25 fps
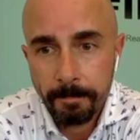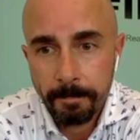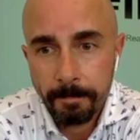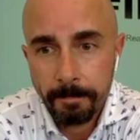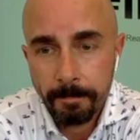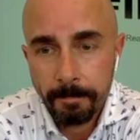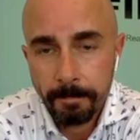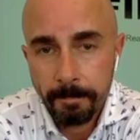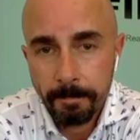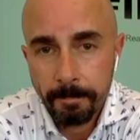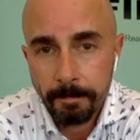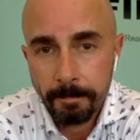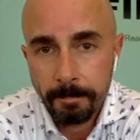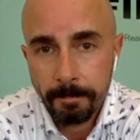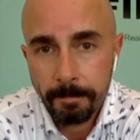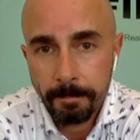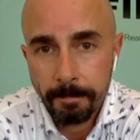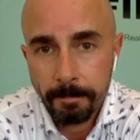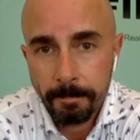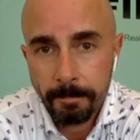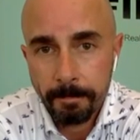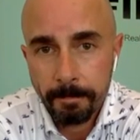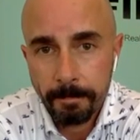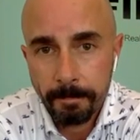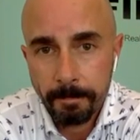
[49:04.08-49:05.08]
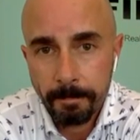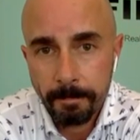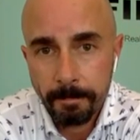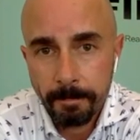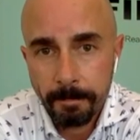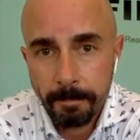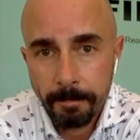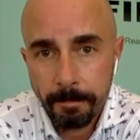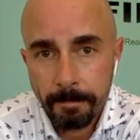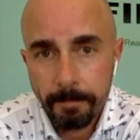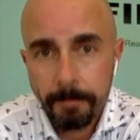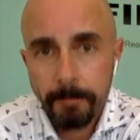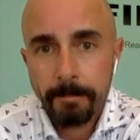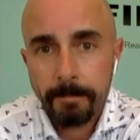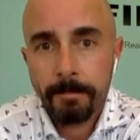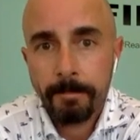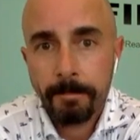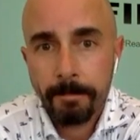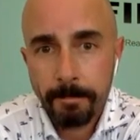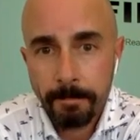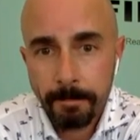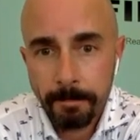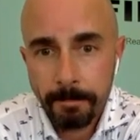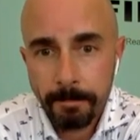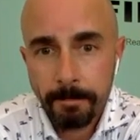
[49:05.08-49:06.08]

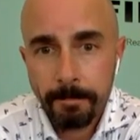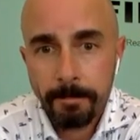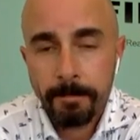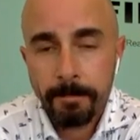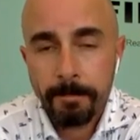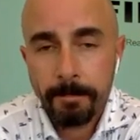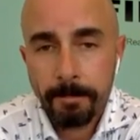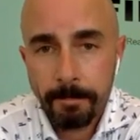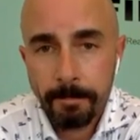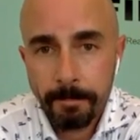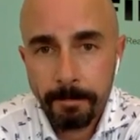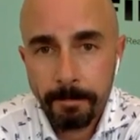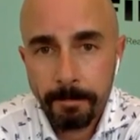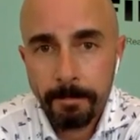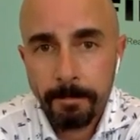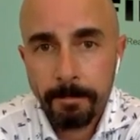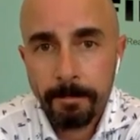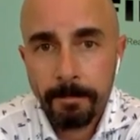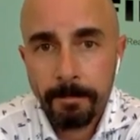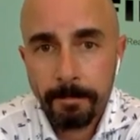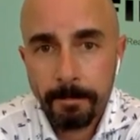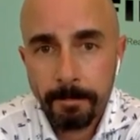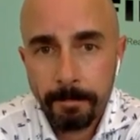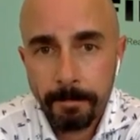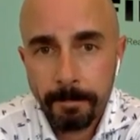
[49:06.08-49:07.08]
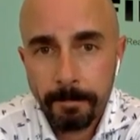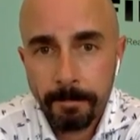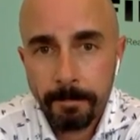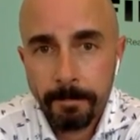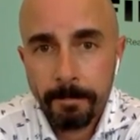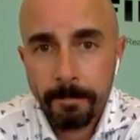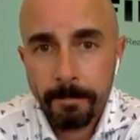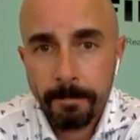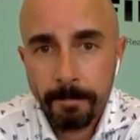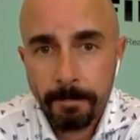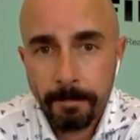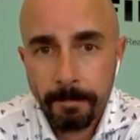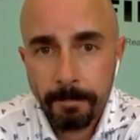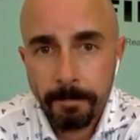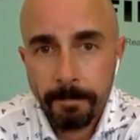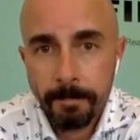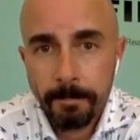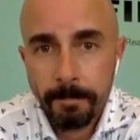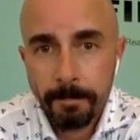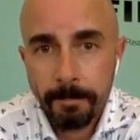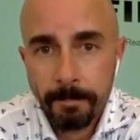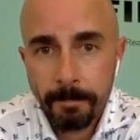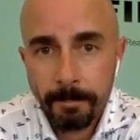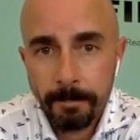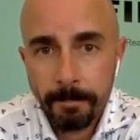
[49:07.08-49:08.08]

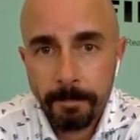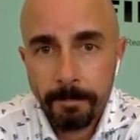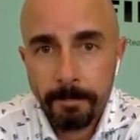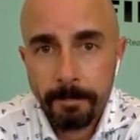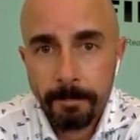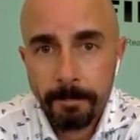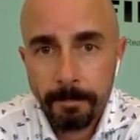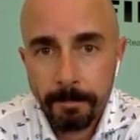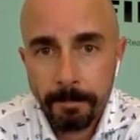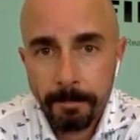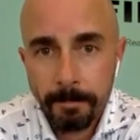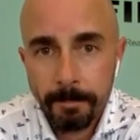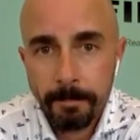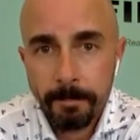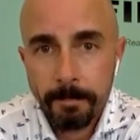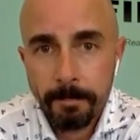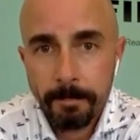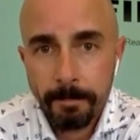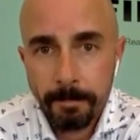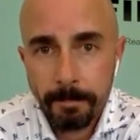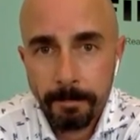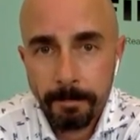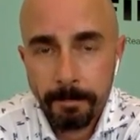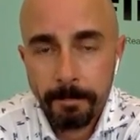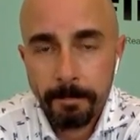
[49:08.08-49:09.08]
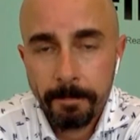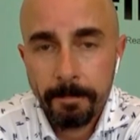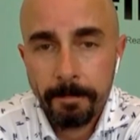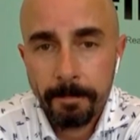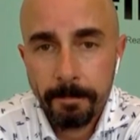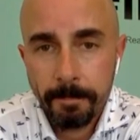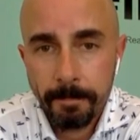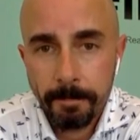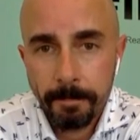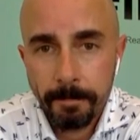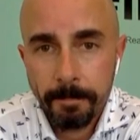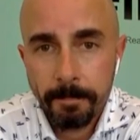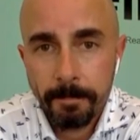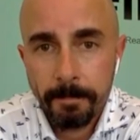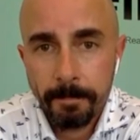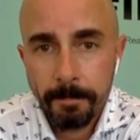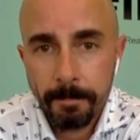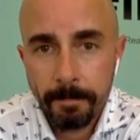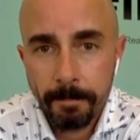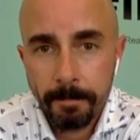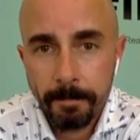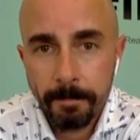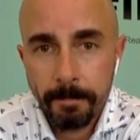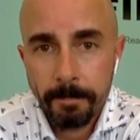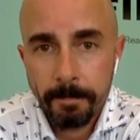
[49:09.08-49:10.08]

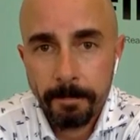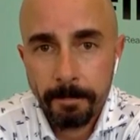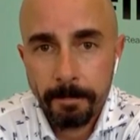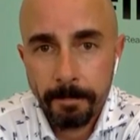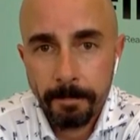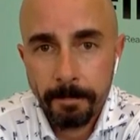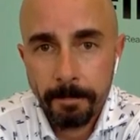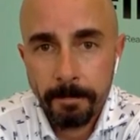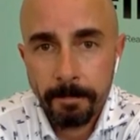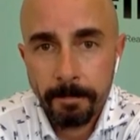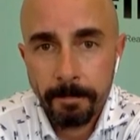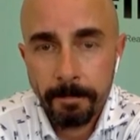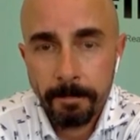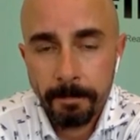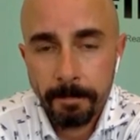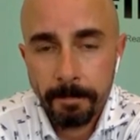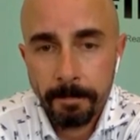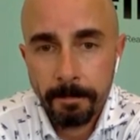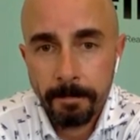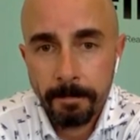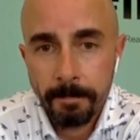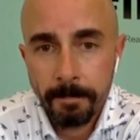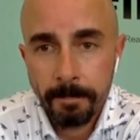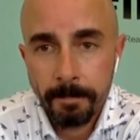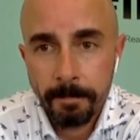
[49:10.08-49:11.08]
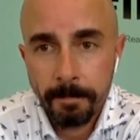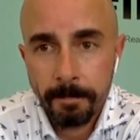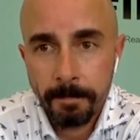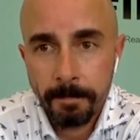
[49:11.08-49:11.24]
(not speaking)